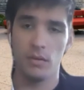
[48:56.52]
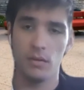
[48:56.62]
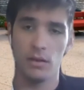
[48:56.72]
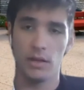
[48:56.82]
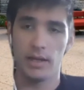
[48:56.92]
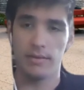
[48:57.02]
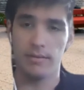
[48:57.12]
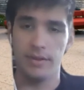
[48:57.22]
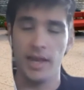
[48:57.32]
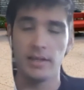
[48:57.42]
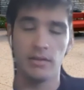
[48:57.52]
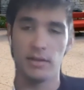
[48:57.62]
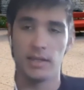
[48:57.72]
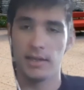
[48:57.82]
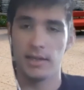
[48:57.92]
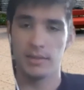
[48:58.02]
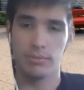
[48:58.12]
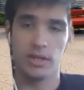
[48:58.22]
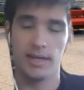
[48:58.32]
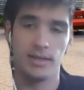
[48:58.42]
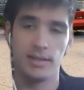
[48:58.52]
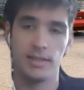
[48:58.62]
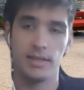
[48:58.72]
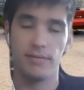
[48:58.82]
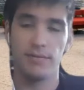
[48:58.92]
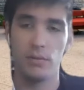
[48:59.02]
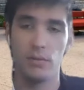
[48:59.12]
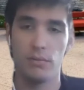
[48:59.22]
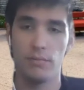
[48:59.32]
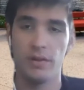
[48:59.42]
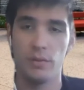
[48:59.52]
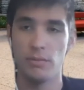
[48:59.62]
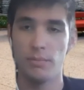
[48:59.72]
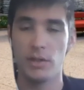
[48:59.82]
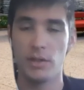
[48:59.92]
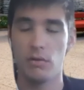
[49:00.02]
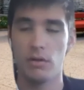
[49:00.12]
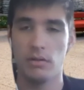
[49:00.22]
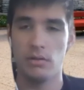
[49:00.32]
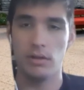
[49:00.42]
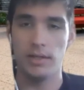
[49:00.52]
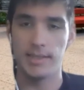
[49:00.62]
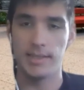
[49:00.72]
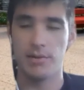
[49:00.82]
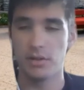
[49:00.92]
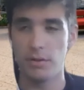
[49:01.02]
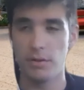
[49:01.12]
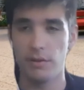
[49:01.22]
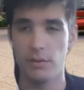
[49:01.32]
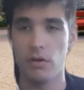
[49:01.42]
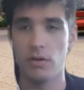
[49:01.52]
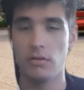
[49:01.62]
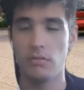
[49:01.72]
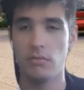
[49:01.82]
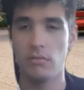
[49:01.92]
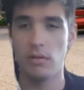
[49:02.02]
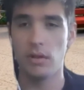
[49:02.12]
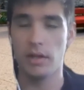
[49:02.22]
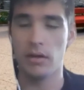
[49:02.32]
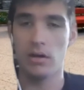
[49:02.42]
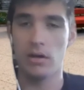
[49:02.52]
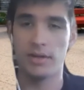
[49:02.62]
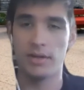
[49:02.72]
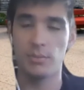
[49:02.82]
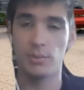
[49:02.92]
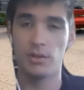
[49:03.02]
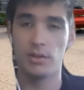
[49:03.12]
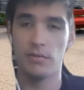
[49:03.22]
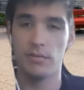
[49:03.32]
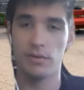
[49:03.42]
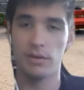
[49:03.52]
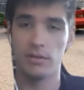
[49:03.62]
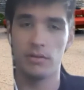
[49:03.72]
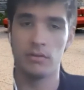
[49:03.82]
like anything that it gets applied as say v1 beta 1 is now going to be v1 like transparently converted,